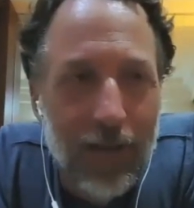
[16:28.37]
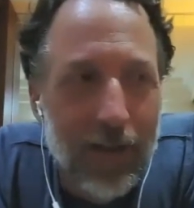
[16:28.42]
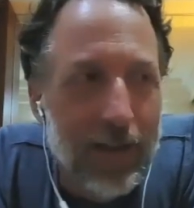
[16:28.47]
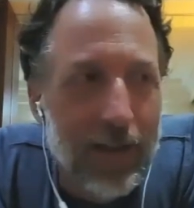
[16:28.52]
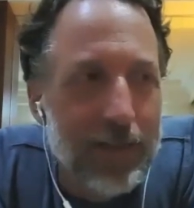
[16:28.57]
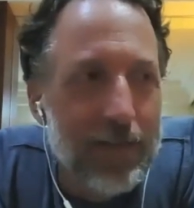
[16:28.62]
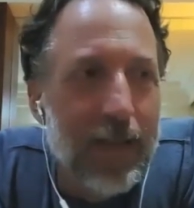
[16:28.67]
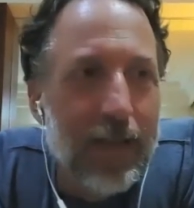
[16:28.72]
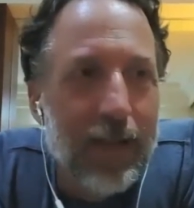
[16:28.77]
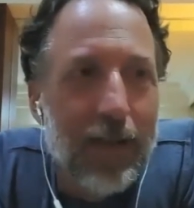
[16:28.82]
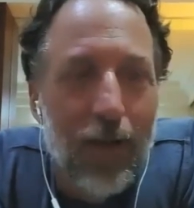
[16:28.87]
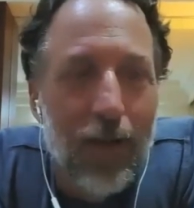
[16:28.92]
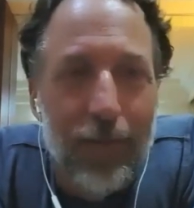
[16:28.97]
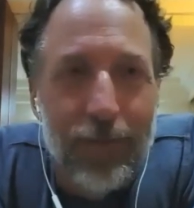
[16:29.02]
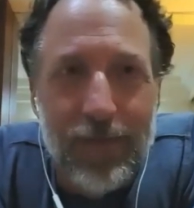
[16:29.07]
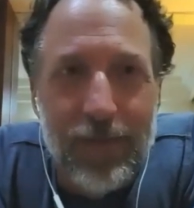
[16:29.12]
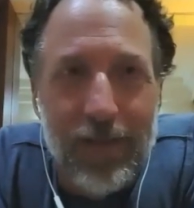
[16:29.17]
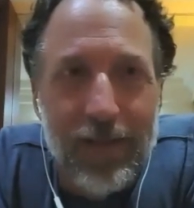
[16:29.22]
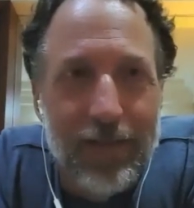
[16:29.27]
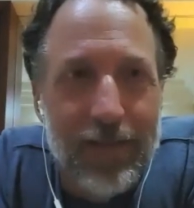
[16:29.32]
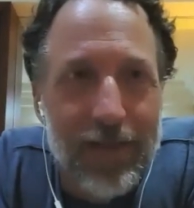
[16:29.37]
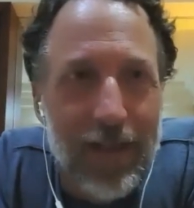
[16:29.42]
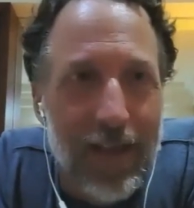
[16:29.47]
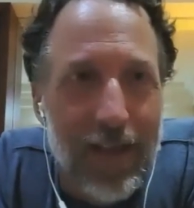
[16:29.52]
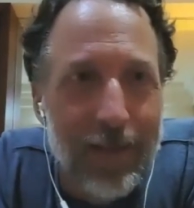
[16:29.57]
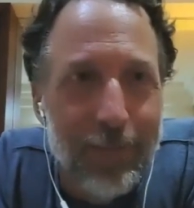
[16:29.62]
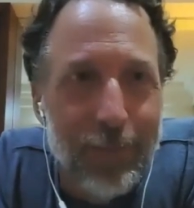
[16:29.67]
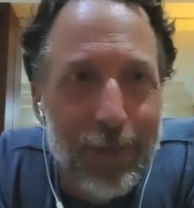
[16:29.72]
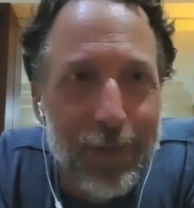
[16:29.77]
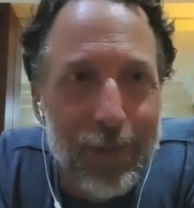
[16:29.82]
It's like all of a sudden
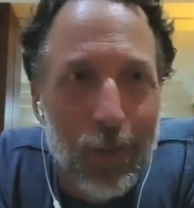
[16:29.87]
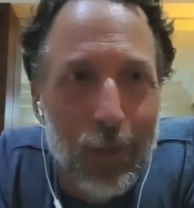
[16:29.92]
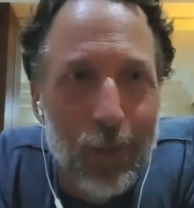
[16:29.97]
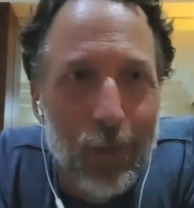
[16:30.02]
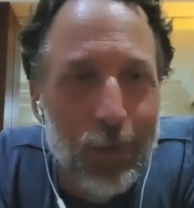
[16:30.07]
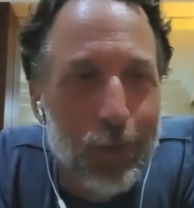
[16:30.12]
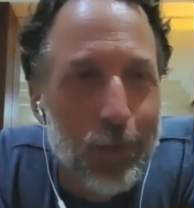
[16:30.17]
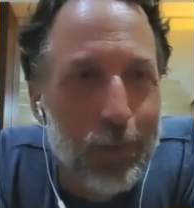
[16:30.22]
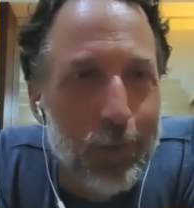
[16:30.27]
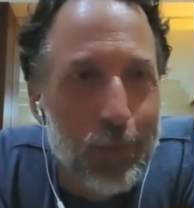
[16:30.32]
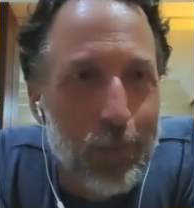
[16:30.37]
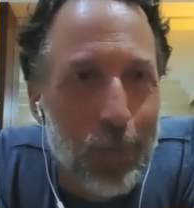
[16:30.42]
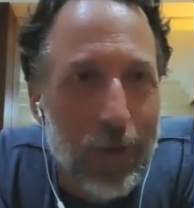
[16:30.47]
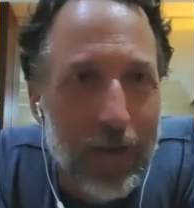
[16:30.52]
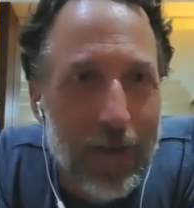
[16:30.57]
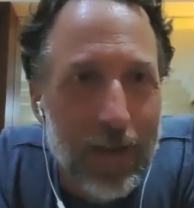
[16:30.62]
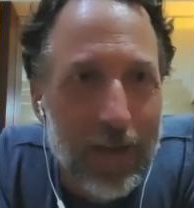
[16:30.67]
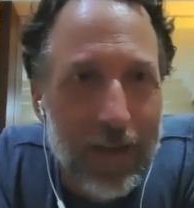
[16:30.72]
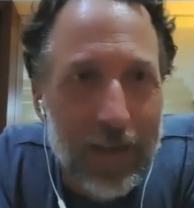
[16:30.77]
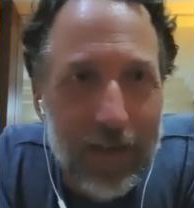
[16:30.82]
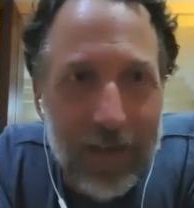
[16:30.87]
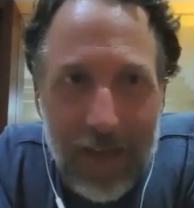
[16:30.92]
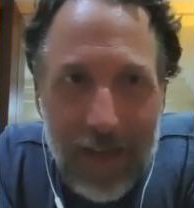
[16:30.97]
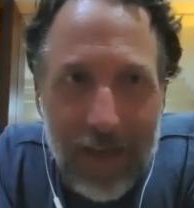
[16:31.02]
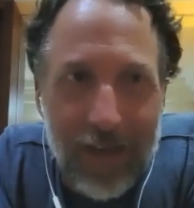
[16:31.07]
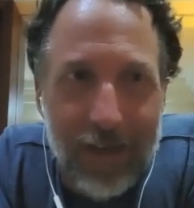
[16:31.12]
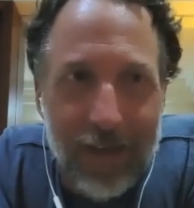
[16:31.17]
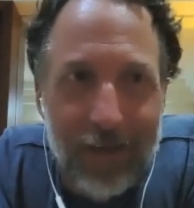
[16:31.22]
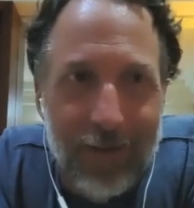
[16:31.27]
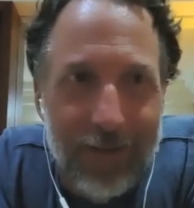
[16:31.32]
time slows way
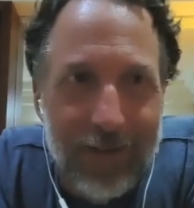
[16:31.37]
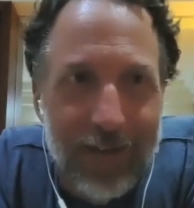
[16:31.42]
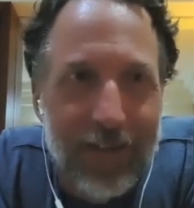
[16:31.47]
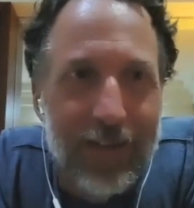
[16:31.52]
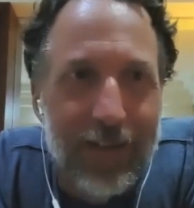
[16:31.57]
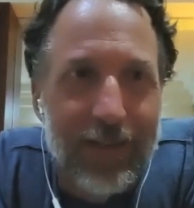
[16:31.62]
down and